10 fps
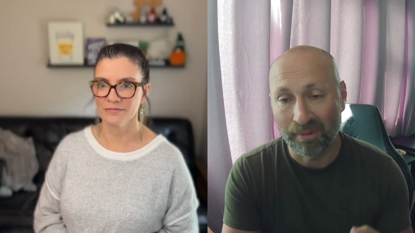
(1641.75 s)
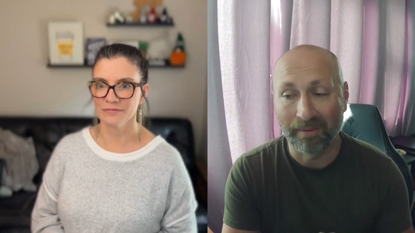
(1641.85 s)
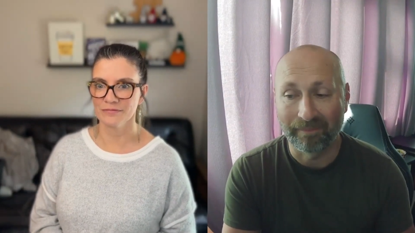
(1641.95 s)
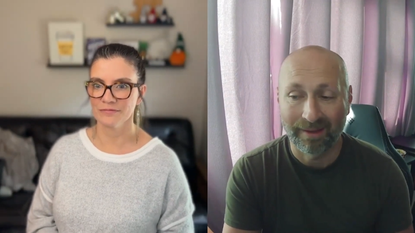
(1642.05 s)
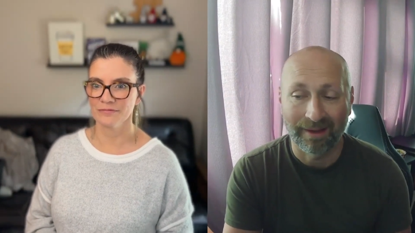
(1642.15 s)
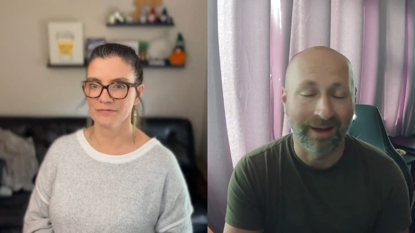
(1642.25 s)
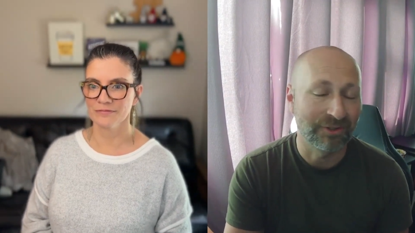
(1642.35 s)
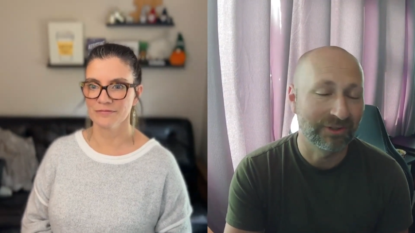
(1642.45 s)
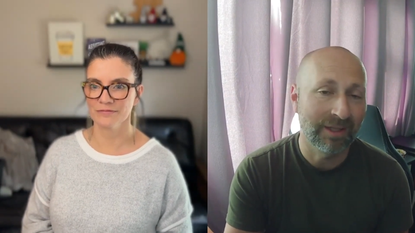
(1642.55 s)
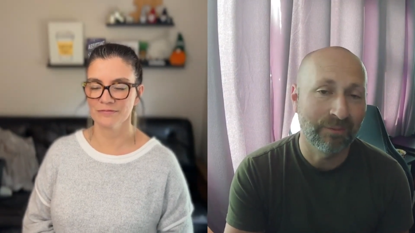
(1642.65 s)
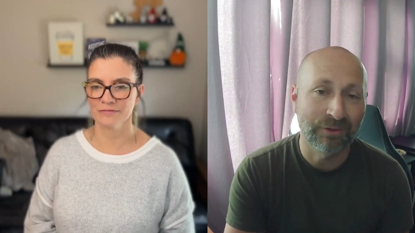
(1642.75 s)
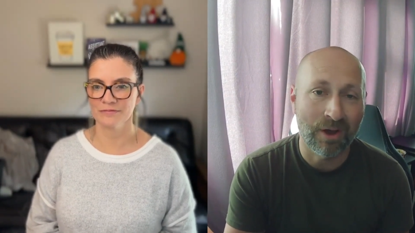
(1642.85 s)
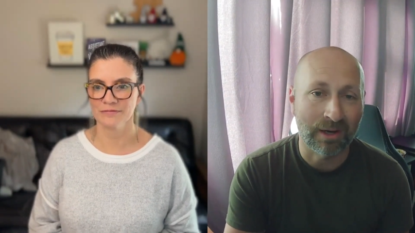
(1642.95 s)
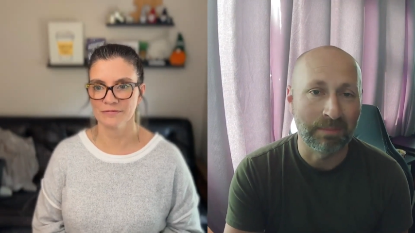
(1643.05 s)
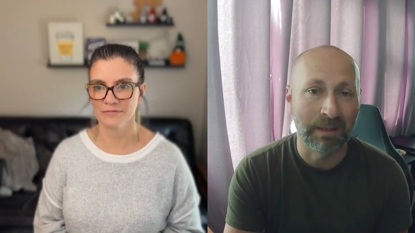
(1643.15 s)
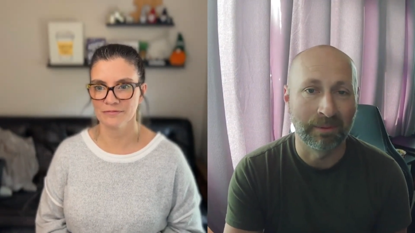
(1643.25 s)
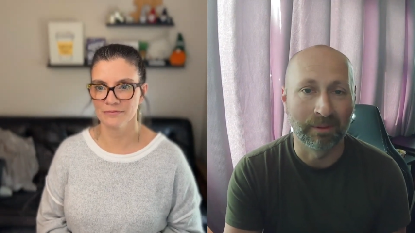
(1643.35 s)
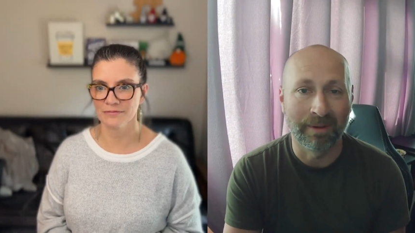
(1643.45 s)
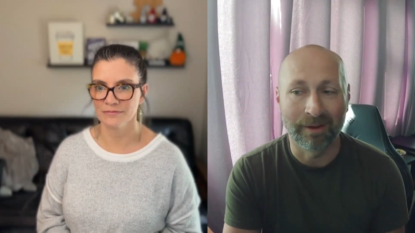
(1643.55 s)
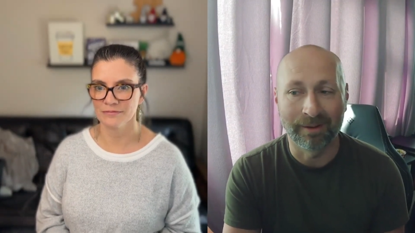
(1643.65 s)
Speaker 1: but I just love talking to
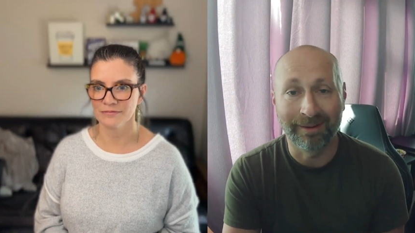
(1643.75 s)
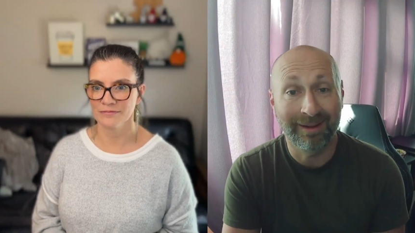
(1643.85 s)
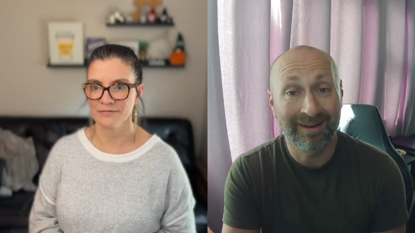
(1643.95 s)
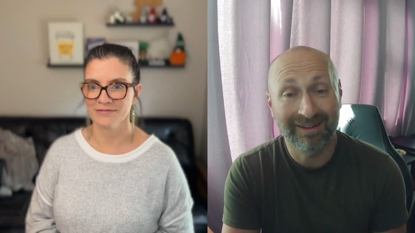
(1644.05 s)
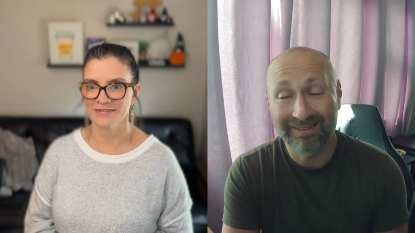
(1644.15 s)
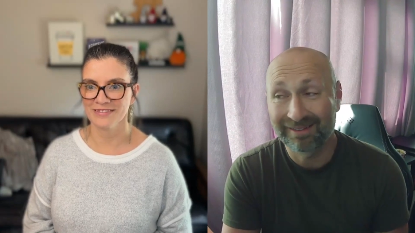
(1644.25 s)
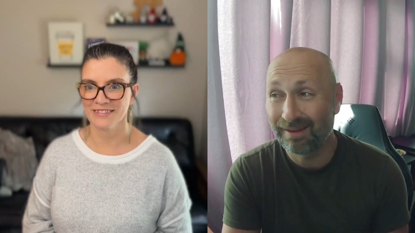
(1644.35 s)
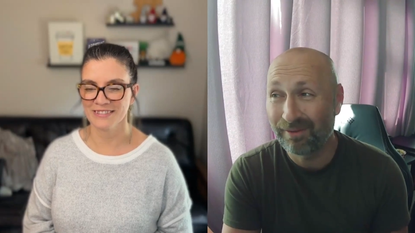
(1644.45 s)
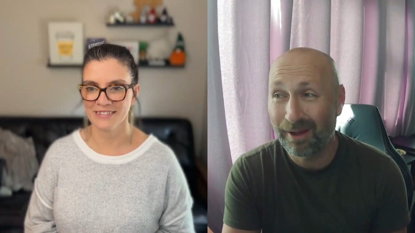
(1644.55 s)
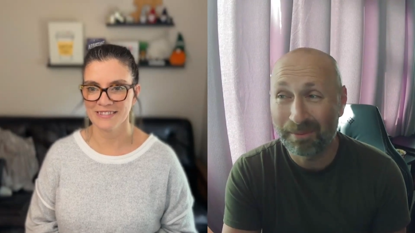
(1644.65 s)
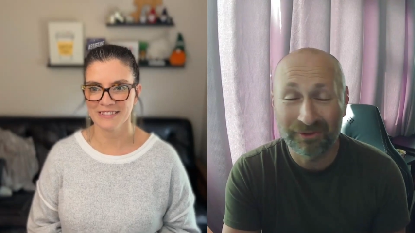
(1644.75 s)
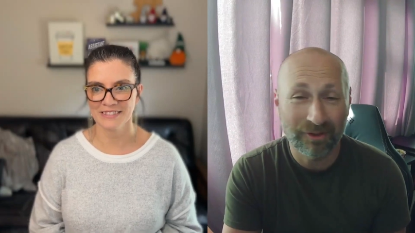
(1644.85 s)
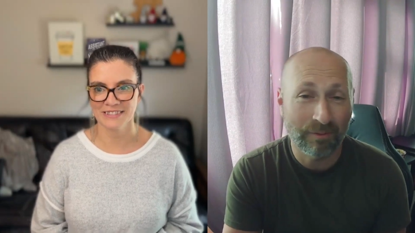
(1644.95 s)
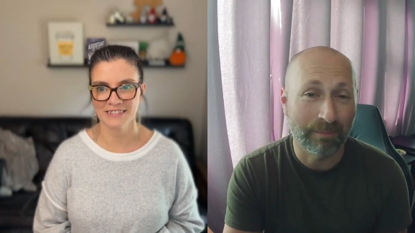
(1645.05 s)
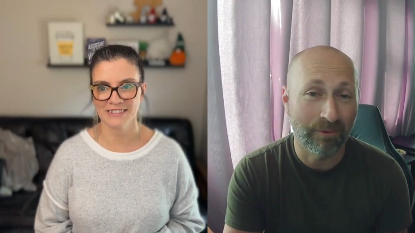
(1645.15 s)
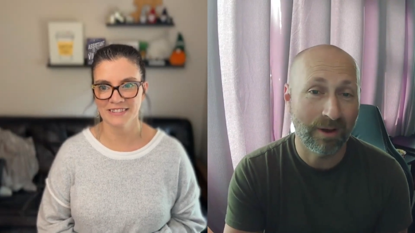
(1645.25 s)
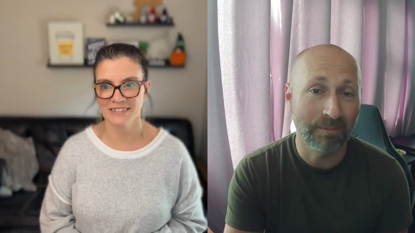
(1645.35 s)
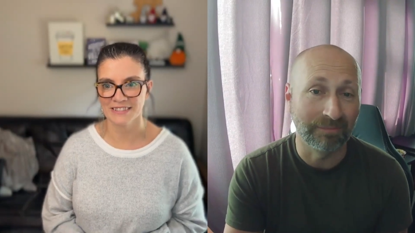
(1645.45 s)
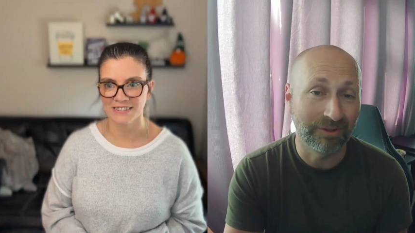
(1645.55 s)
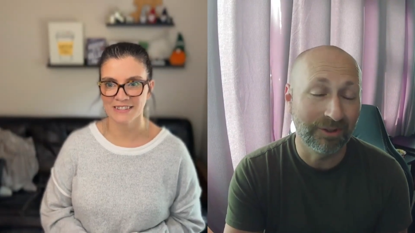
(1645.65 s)
people about it, and I love helping solve the
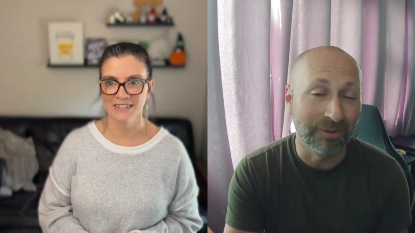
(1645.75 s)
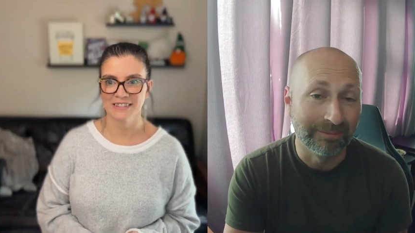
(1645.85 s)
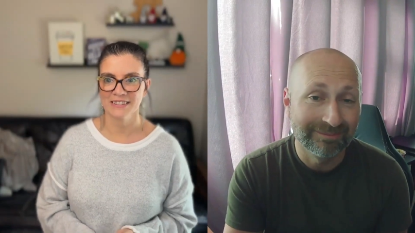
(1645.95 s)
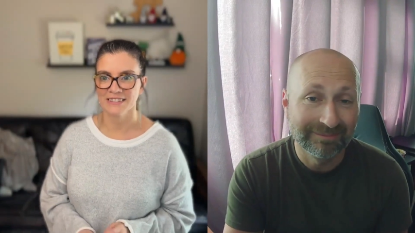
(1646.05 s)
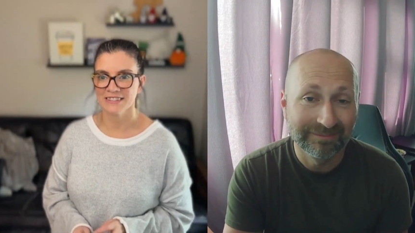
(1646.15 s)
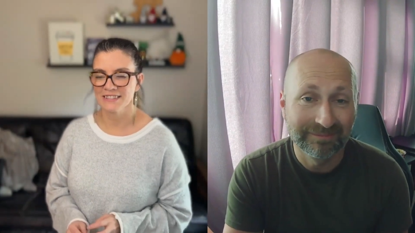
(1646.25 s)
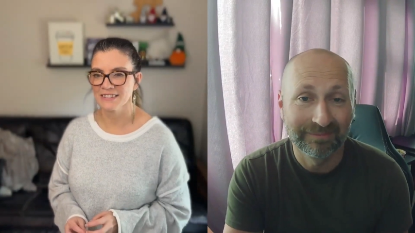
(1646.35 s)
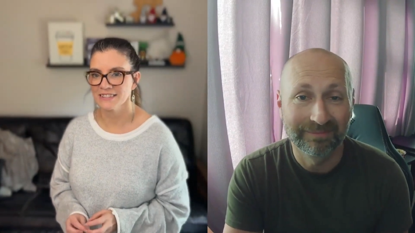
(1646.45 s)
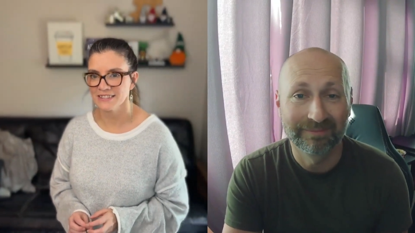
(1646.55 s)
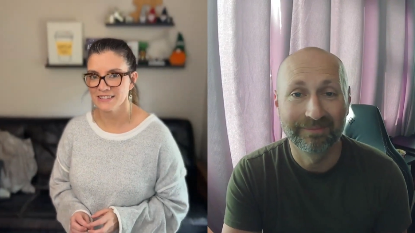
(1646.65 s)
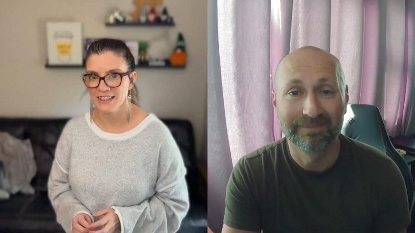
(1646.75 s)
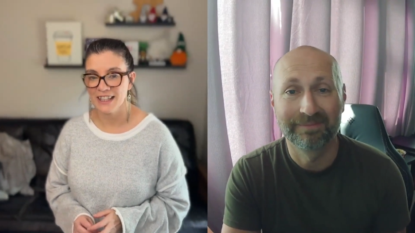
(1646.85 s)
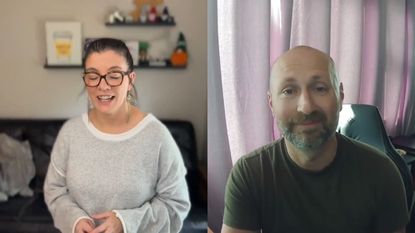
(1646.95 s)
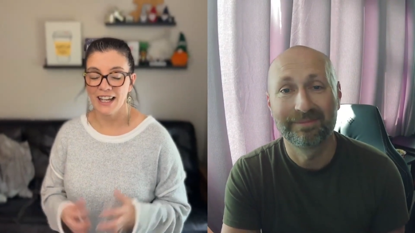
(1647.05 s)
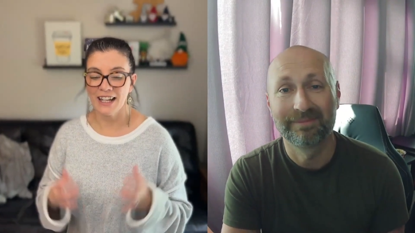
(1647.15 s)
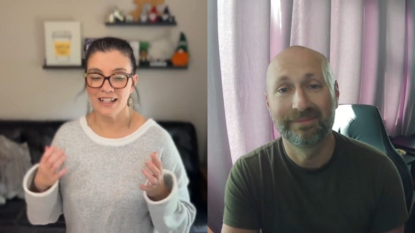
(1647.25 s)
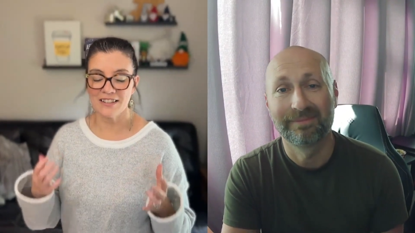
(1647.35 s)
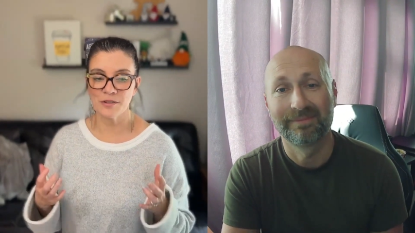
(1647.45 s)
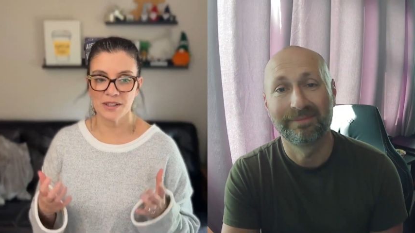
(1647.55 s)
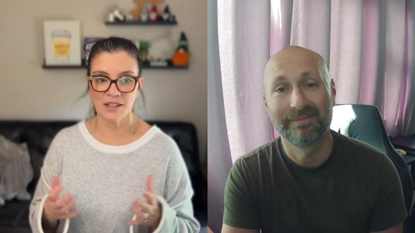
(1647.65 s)
problems too.
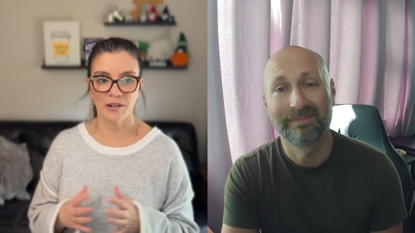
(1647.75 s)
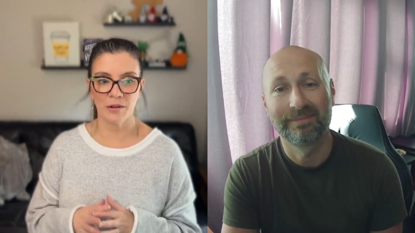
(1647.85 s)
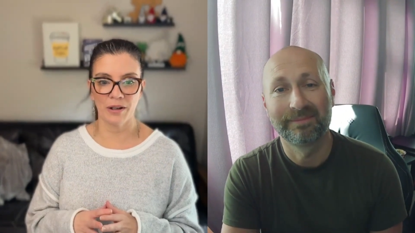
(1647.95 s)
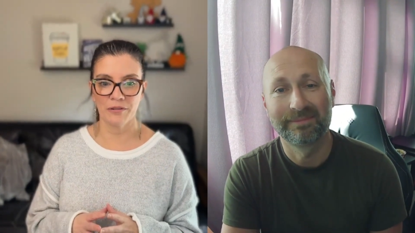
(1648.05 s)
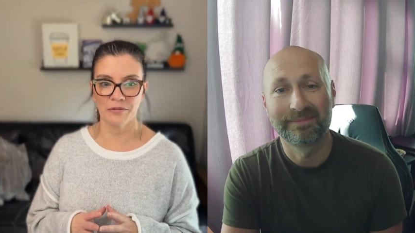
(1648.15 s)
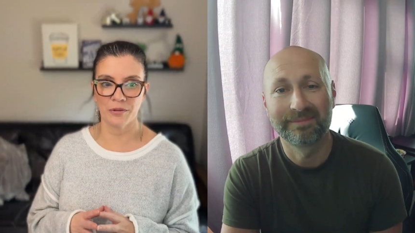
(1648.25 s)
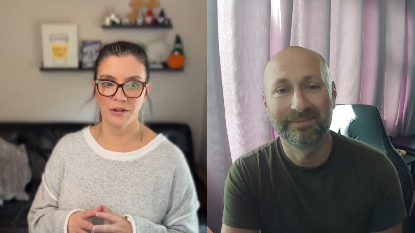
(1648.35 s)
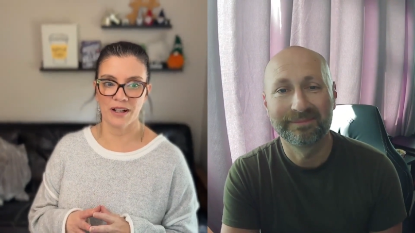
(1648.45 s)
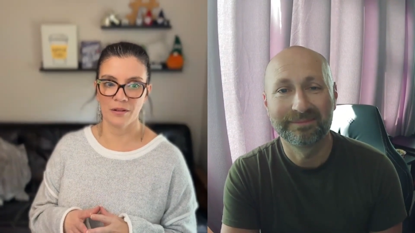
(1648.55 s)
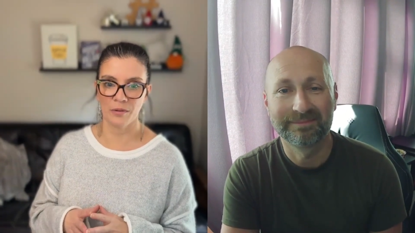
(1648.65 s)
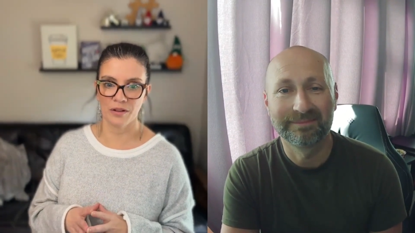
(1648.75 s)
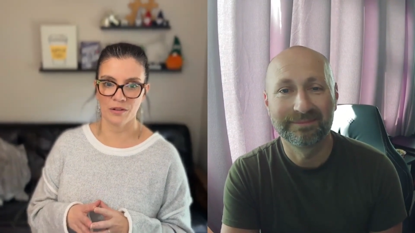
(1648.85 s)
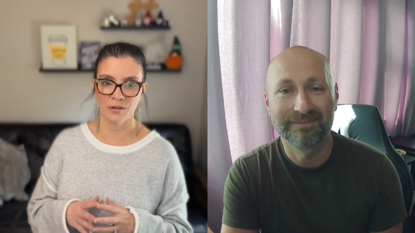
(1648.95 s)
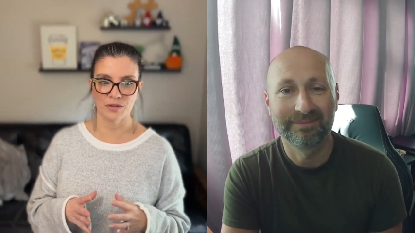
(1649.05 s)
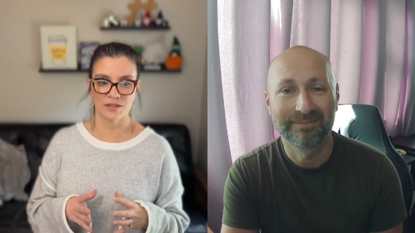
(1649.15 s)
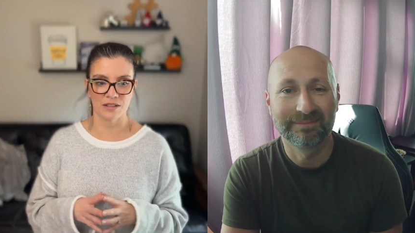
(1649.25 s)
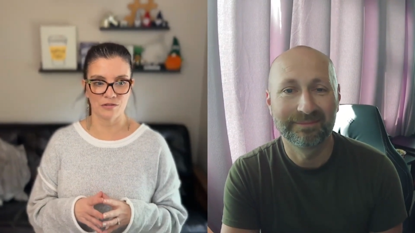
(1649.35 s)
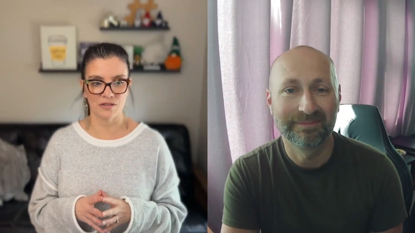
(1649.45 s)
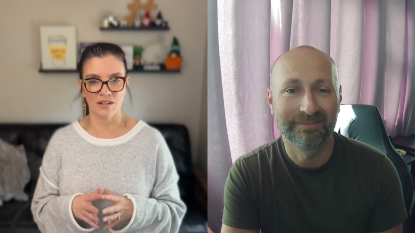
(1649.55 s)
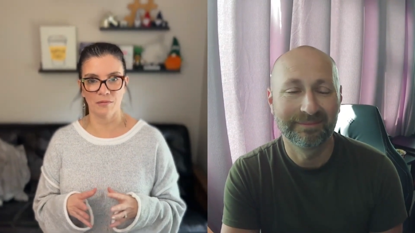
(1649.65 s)
And
Speaker 2: it's a really great way for anyone who's
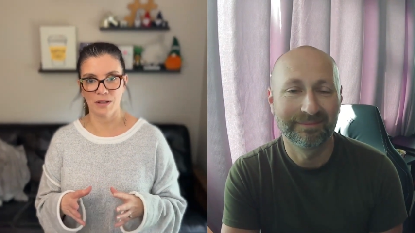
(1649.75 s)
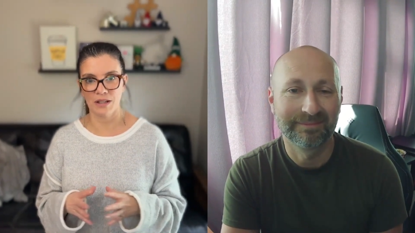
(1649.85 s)
interested in